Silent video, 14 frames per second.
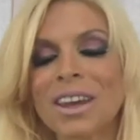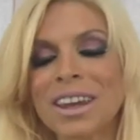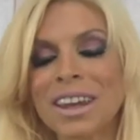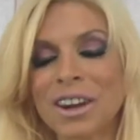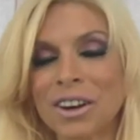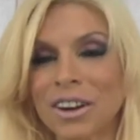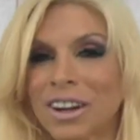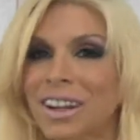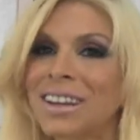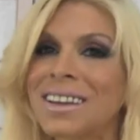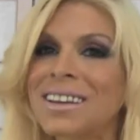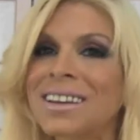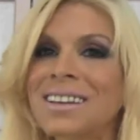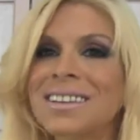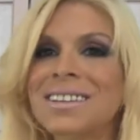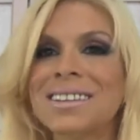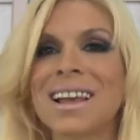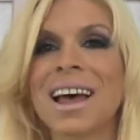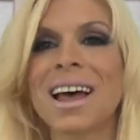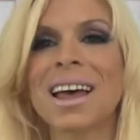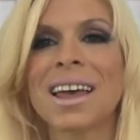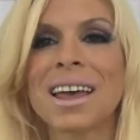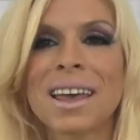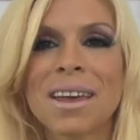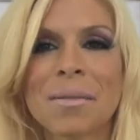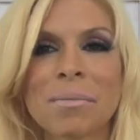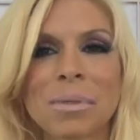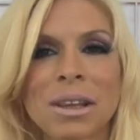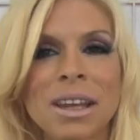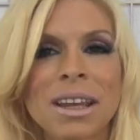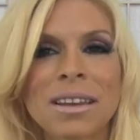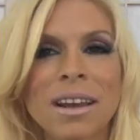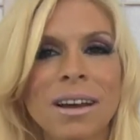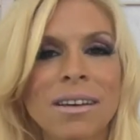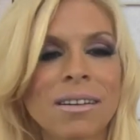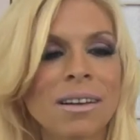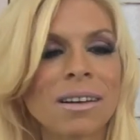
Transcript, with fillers: here it is. I blinged out